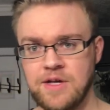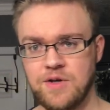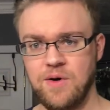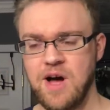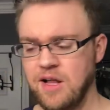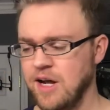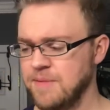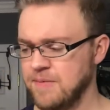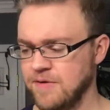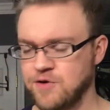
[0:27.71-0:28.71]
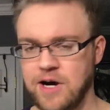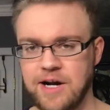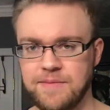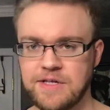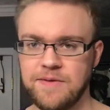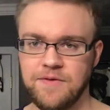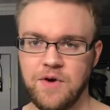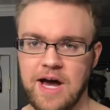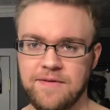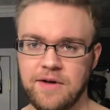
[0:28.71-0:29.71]
So a lot of people have tried it, but some of
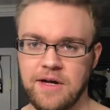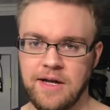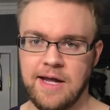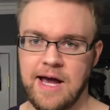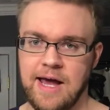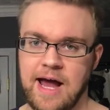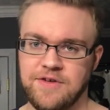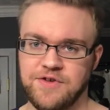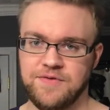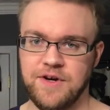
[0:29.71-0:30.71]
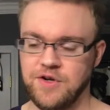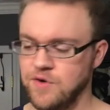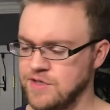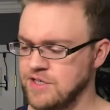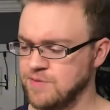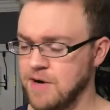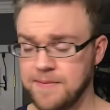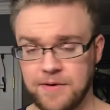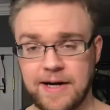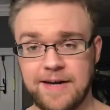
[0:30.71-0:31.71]
you haven't, and I, I just figured, you know, since it's
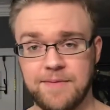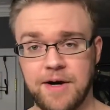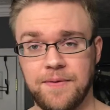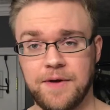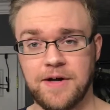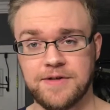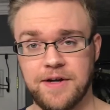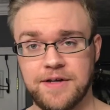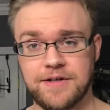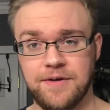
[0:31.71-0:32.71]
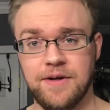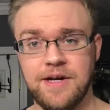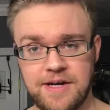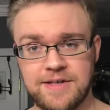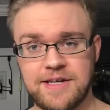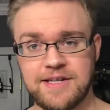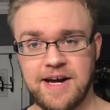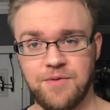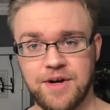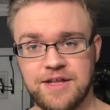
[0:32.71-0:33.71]
popular, I get my own thoughts on it. So sit
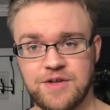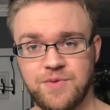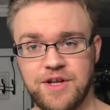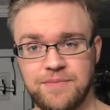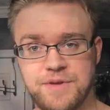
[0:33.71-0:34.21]
tight, we'll get this one in the